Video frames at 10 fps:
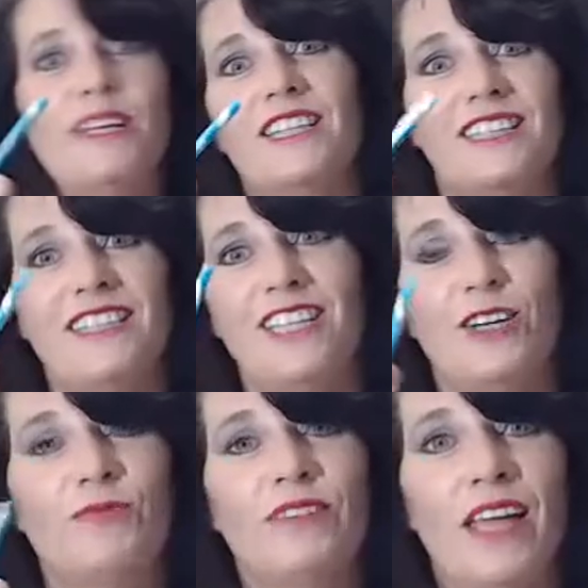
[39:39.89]
It, you
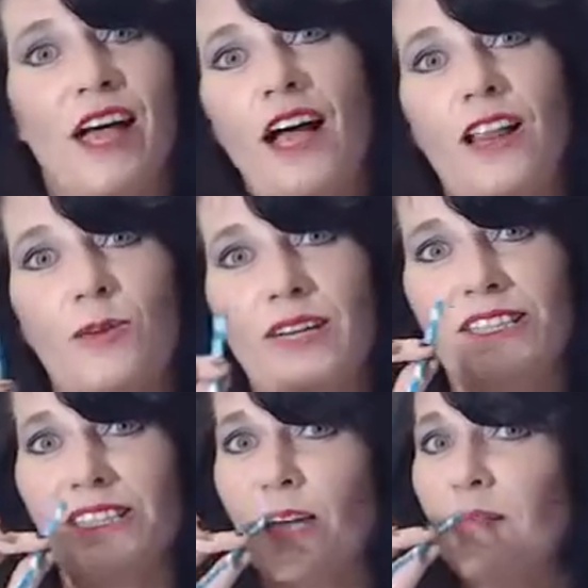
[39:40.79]
know,
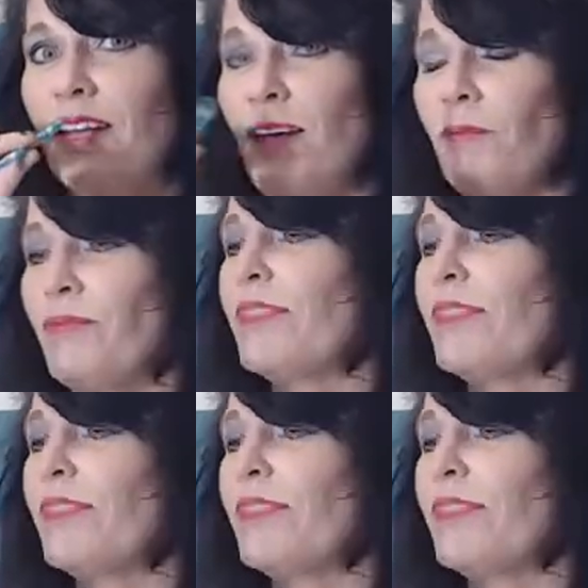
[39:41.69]
Halloween's coming up.